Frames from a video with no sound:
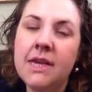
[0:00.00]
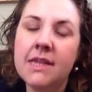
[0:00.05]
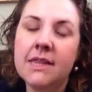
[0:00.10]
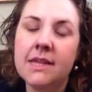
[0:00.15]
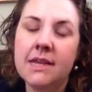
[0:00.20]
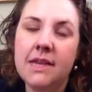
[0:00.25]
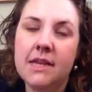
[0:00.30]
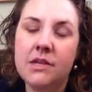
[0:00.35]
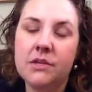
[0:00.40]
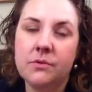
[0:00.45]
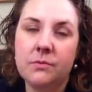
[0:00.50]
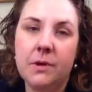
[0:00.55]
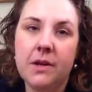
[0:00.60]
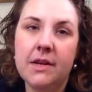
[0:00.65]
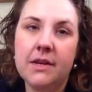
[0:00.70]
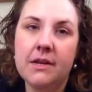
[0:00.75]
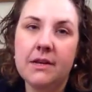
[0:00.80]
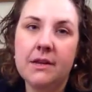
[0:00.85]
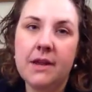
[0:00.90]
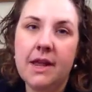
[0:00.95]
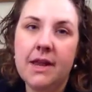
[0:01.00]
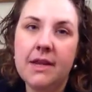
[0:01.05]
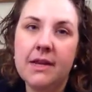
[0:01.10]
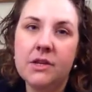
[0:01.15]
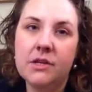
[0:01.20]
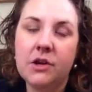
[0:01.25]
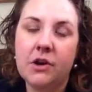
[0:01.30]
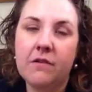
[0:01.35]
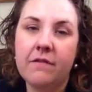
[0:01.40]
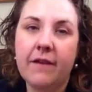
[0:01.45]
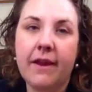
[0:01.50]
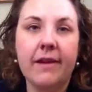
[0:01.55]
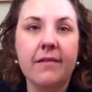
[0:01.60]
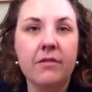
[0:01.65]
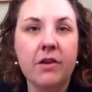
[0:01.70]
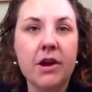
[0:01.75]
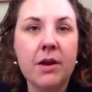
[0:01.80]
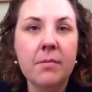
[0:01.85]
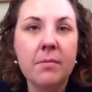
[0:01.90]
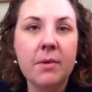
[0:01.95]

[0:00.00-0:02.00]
that he has written, and it is her favorite